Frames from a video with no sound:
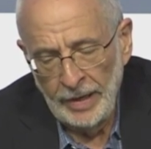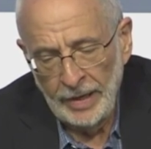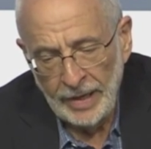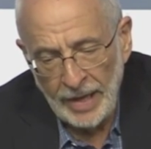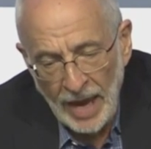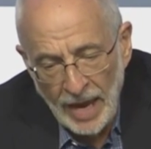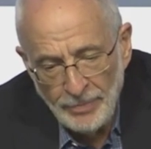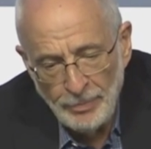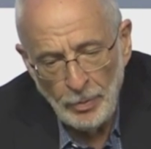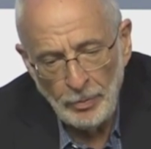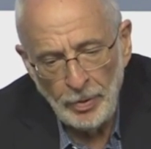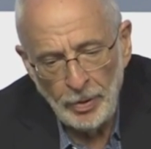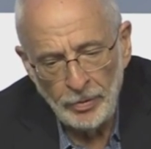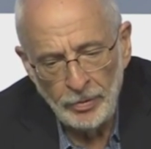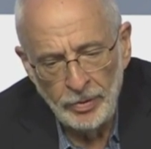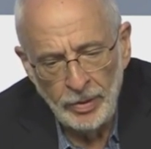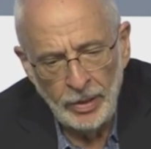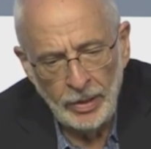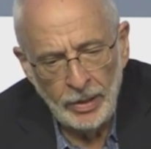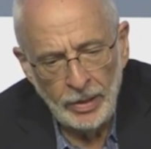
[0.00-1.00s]

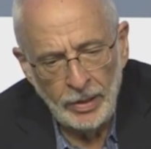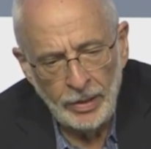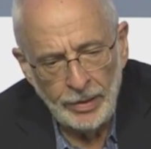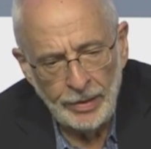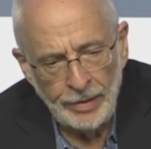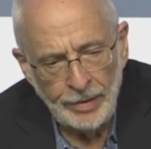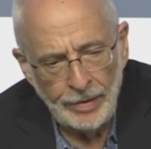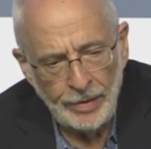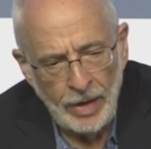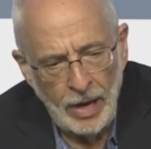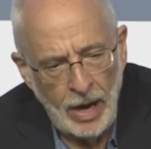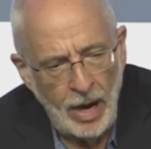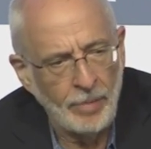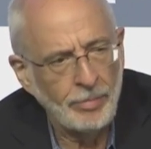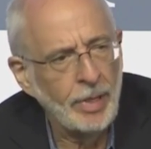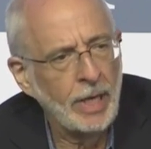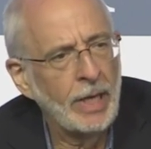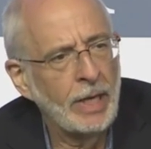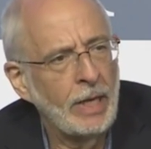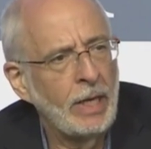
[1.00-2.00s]
capable.
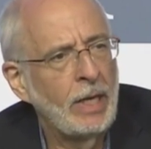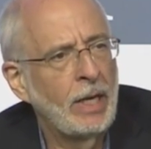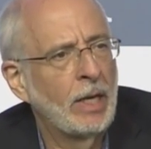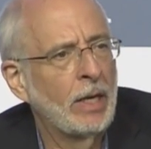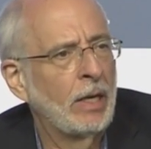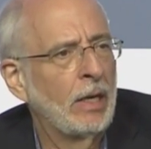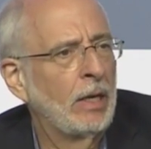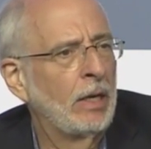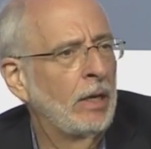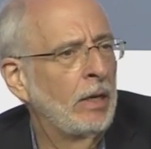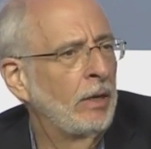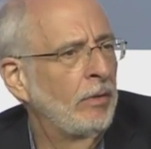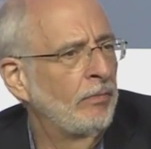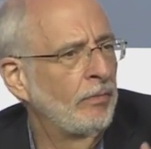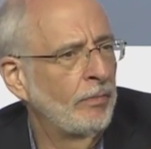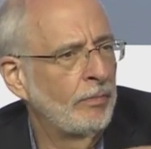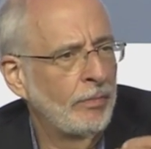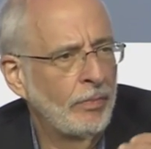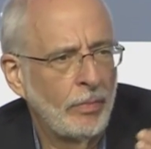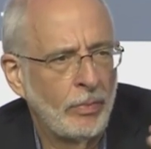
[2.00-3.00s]
Abe,
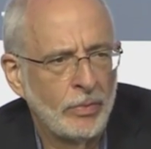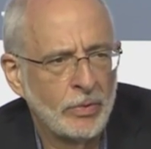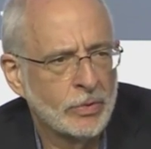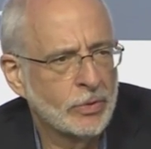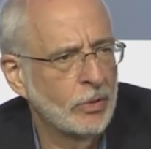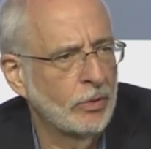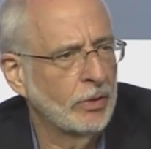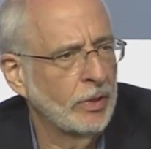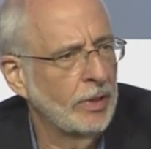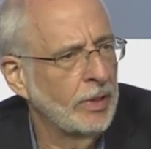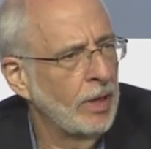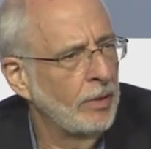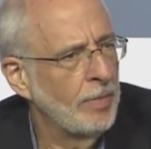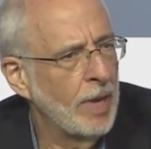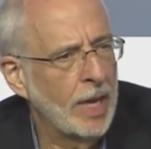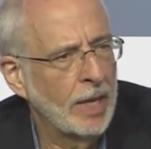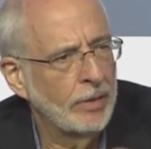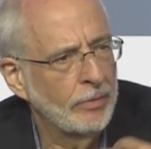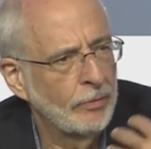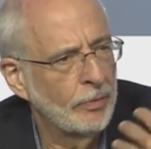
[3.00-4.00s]
certainly a
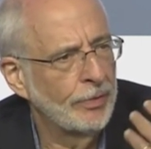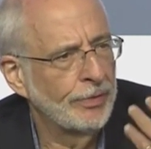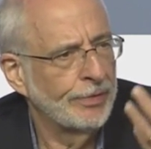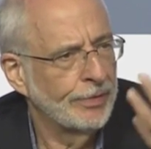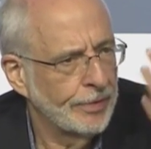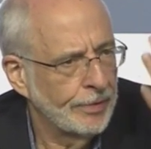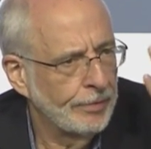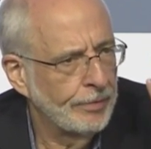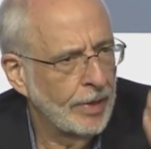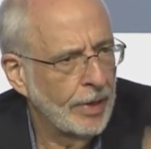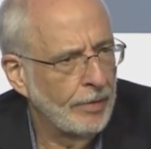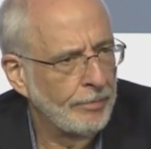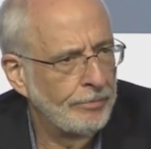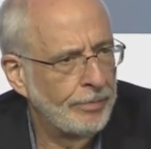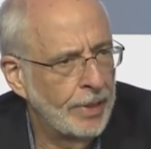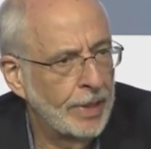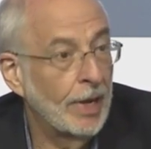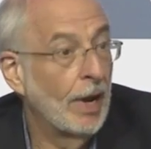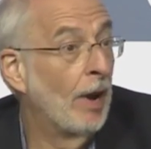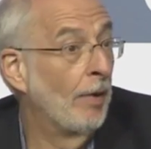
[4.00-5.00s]
man with
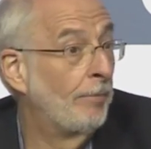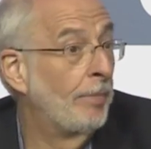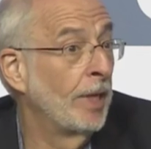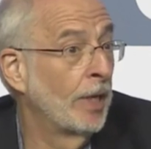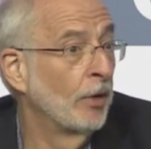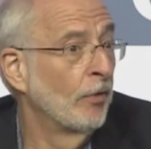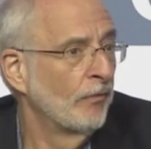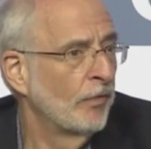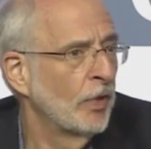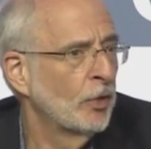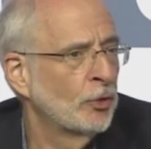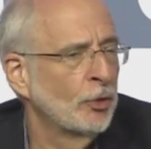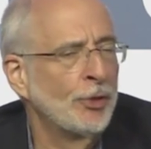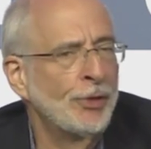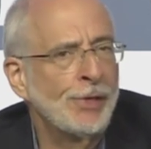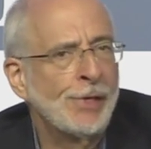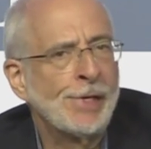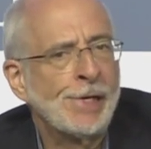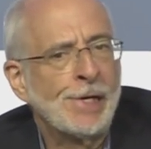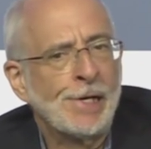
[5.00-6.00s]
a bigger
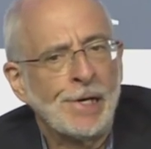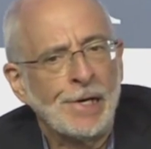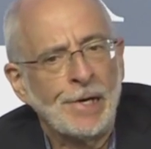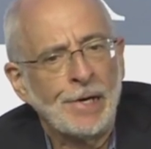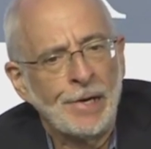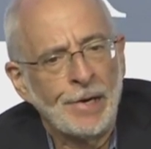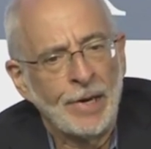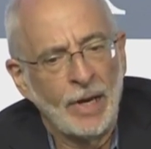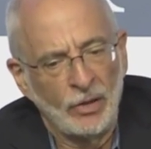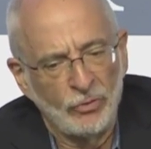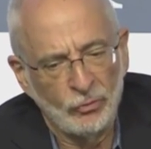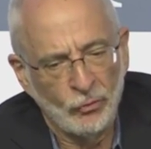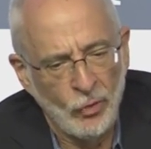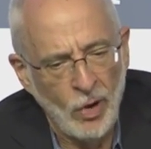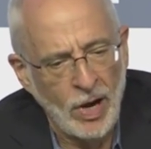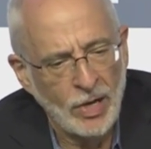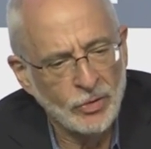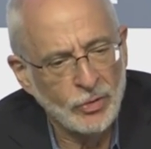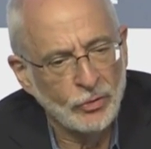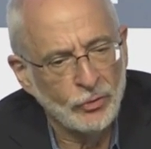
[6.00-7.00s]
vision, is
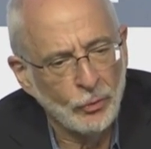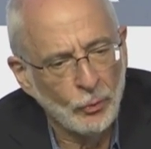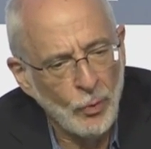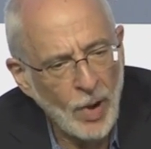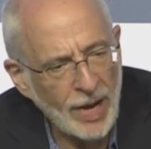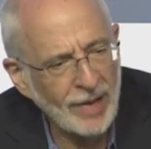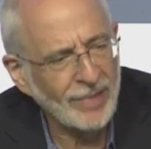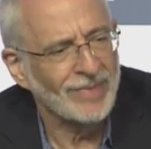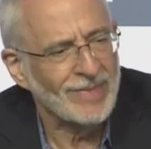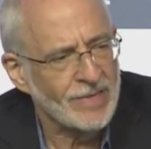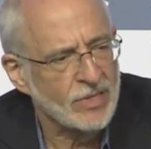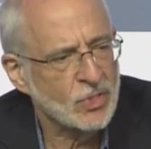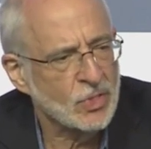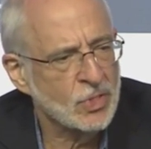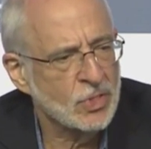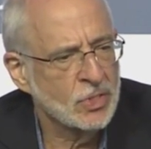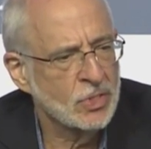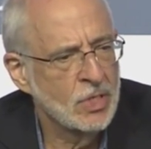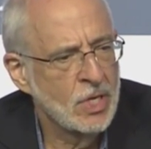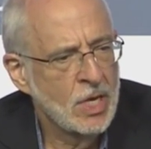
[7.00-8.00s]
trying to direct
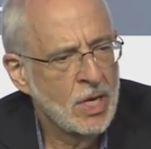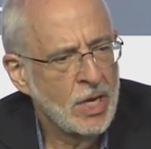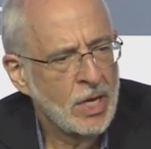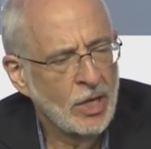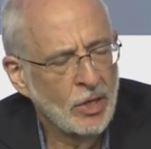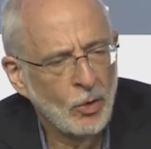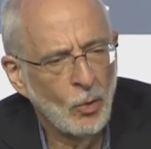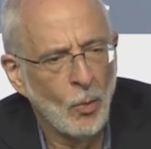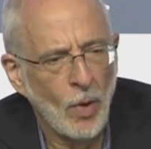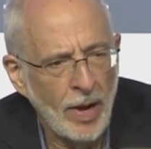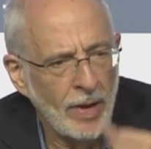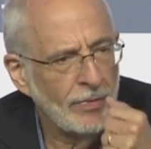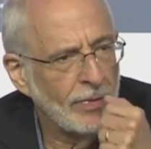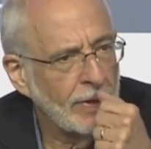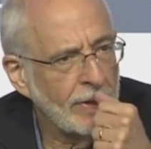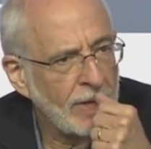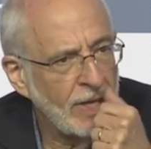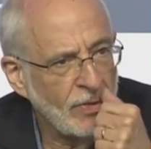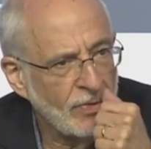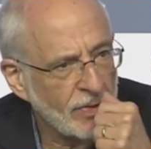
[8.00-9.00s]
this in a way
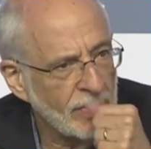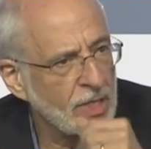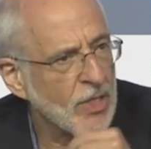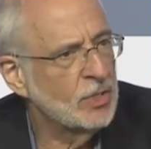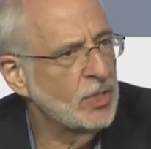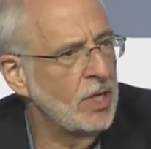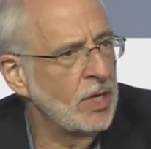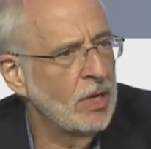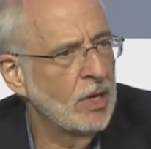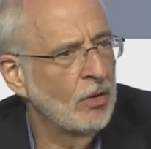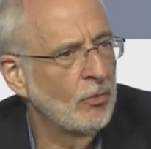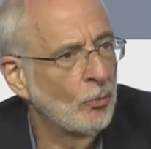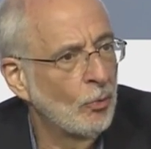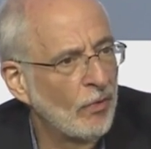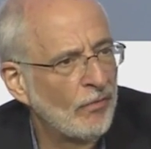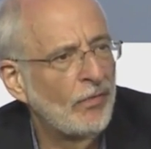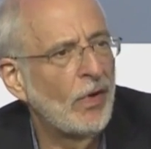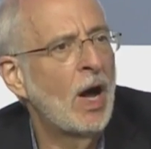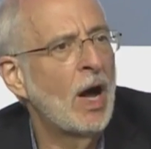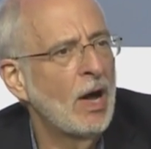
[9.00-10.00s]
that he thinks he can
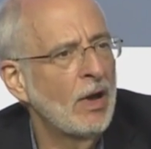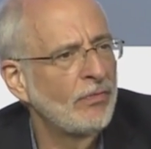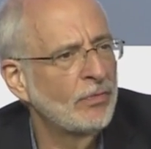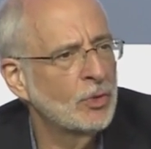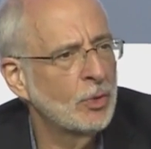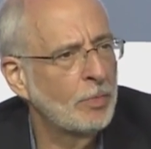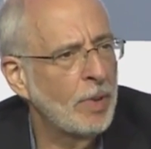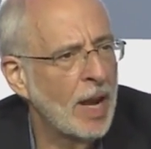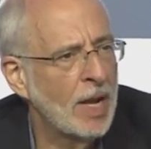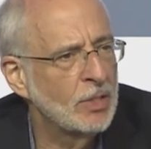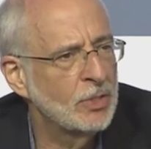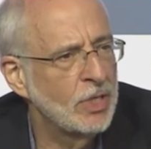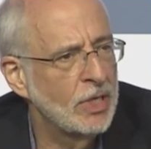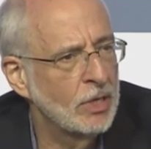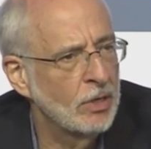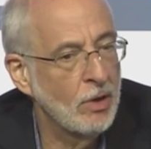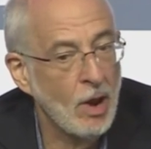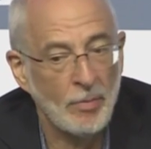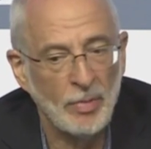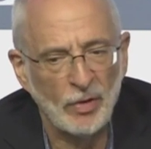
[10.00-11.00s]
revive Japan's
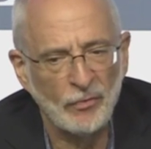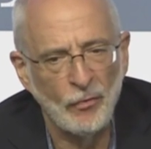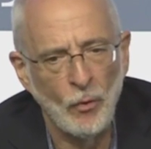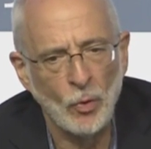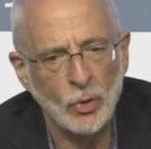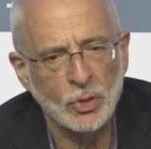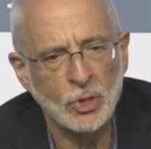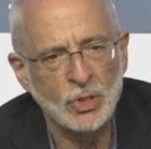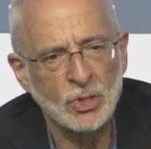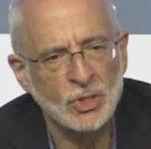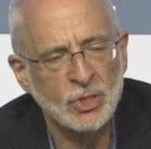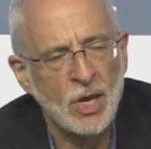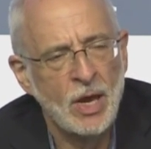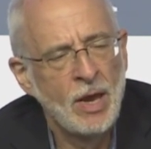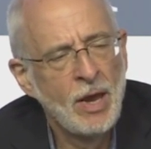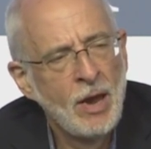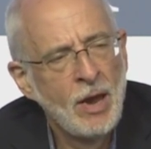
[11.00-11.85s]
economic fortunes,